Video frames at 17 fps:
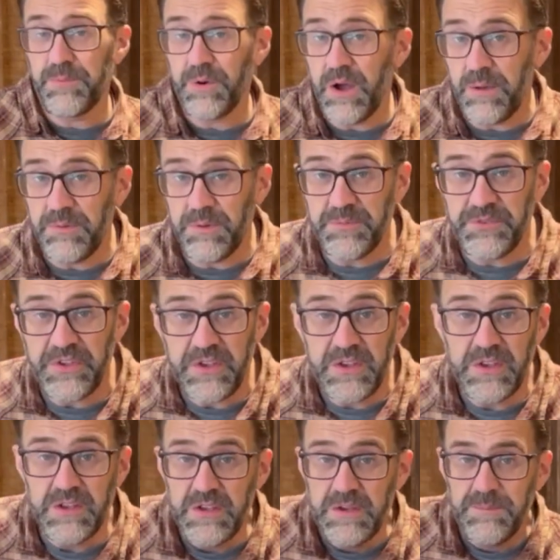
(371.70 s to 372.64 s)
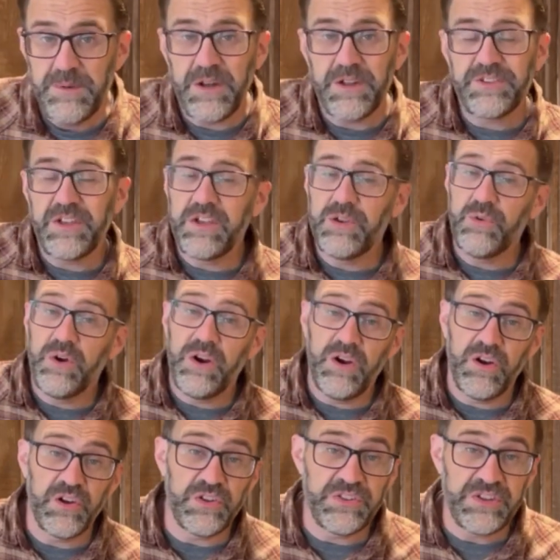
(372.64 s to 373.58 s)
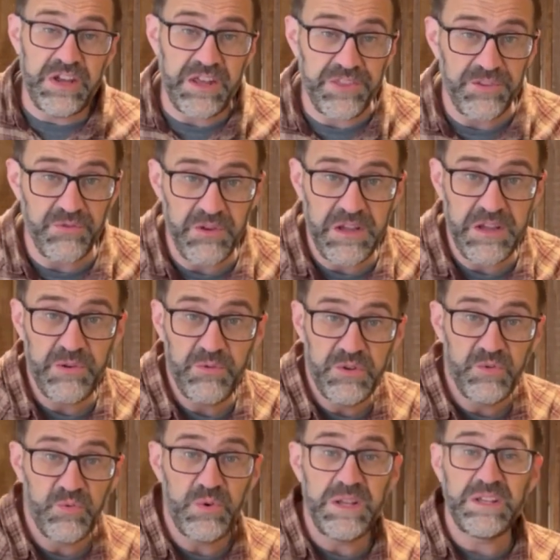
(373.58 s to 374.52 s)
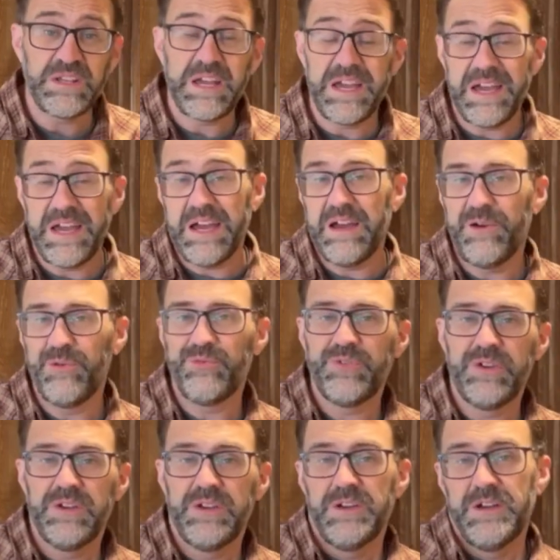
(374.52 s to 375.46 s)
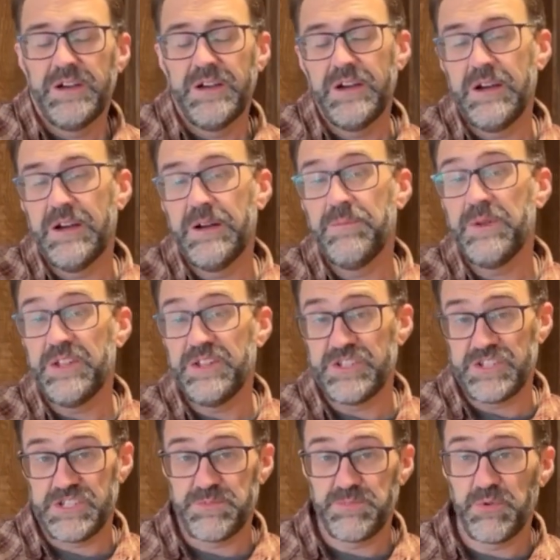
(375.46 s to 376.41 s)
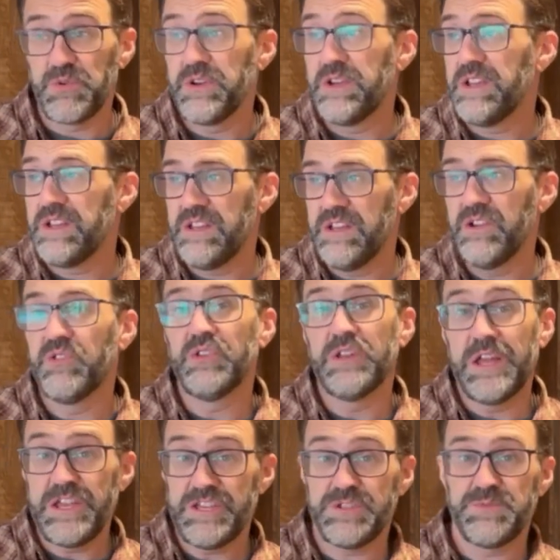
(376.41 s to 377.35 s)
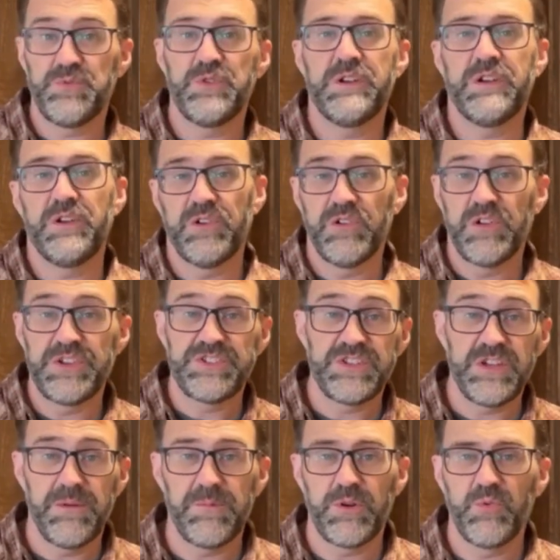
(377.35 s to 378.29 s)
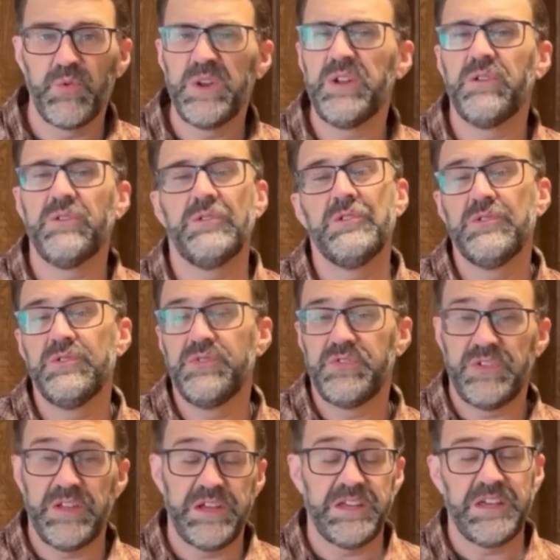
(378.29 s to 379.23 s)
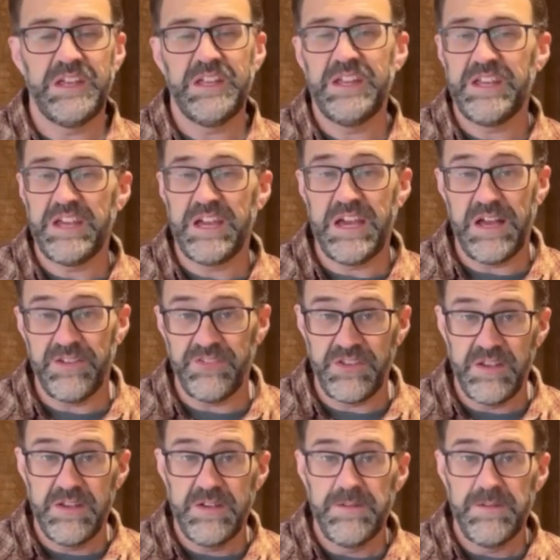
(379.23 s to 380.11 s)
problems. But I'll tell you what, our death rate when we calve in the spring, you know, late spring, early summer, we don't lose like any calves.